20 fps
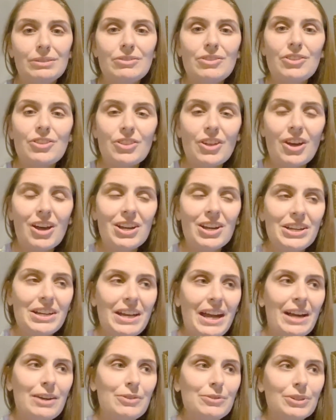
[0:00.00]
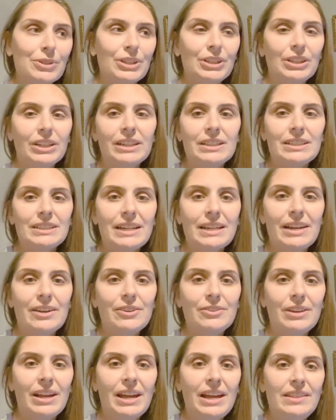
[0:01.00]
thaw it out, cook it
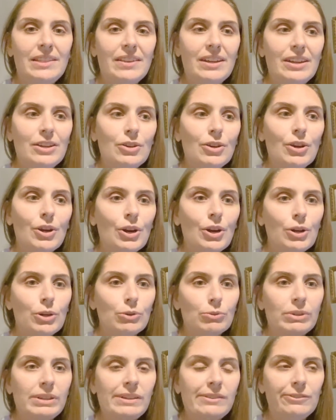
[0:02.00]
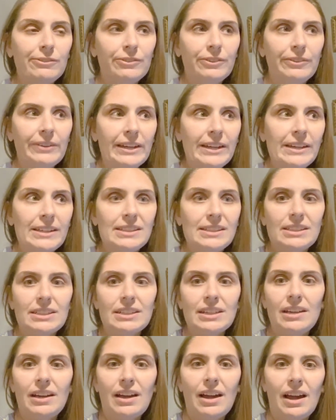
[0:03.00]
down, and then refreezed
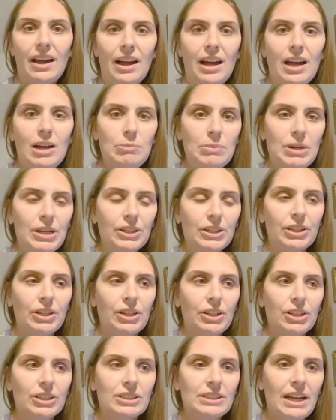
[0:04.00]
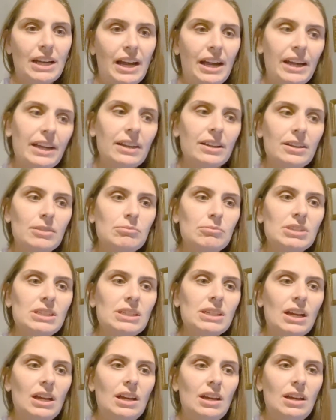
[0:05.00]
cooked items.
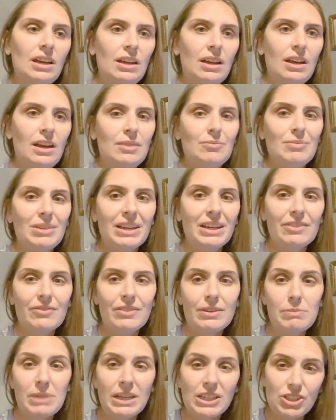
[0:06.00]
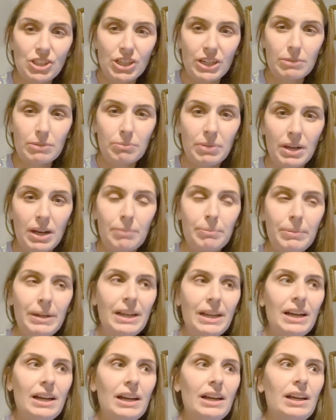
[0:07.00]
Like if I make chicken pot
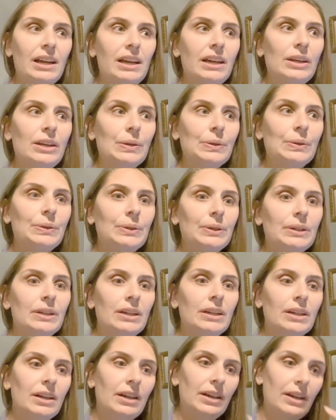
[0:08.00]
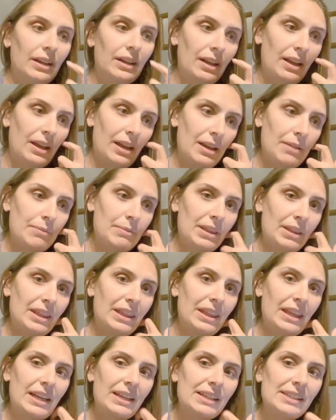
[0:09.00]
pie or
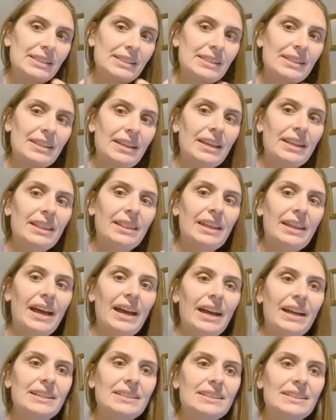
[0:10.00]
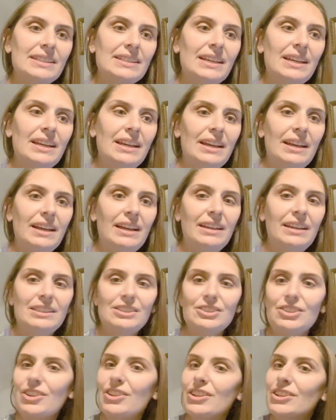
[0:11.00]
things like that.
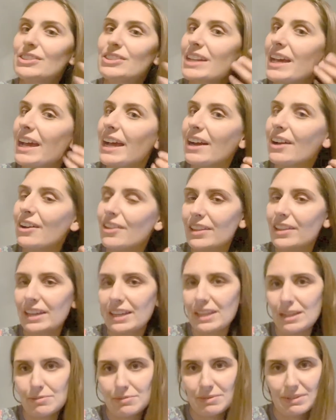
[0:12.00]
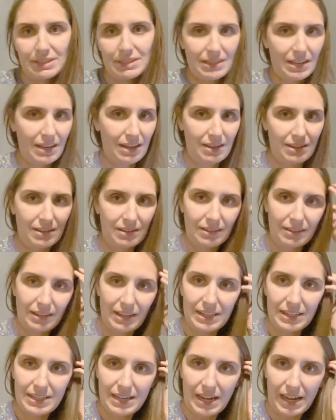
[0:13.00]
Sorry, there's a hair that keeps
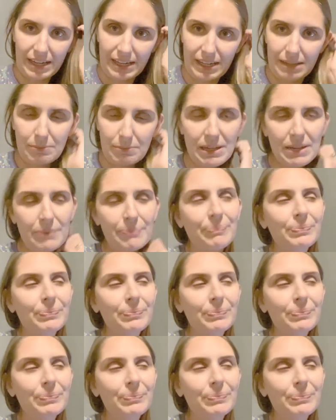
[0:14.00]
attacking me.